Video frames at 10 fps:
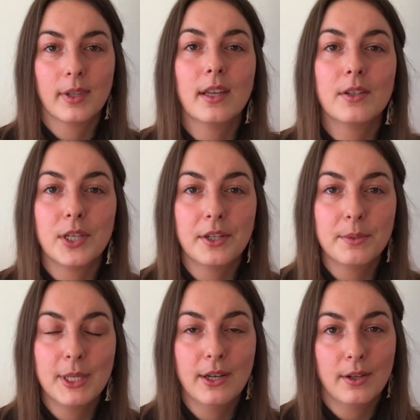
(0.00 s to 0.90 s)
Shutter
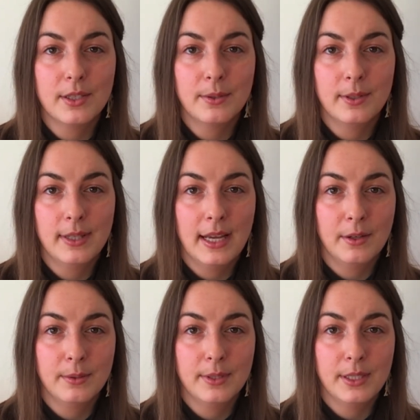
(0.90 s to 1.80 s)
speed also
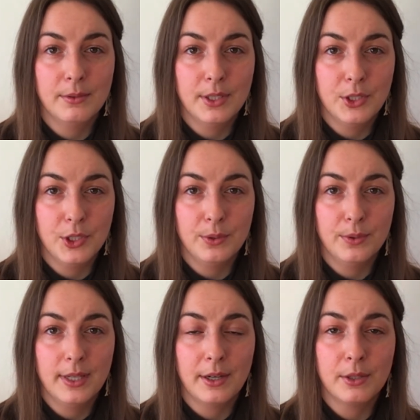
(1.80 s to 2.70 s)
allows you to choose
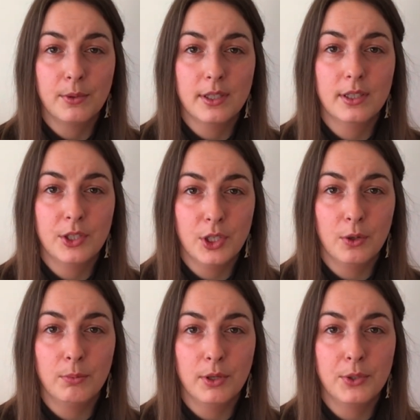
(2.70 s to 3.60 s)
how you want to show
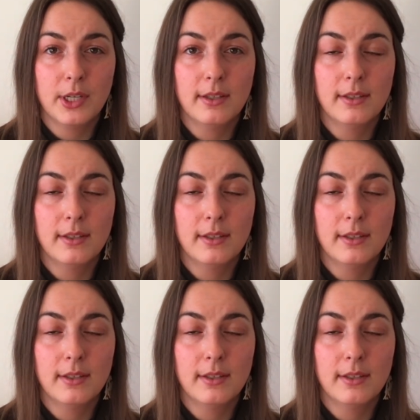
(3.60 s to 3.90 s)
motion.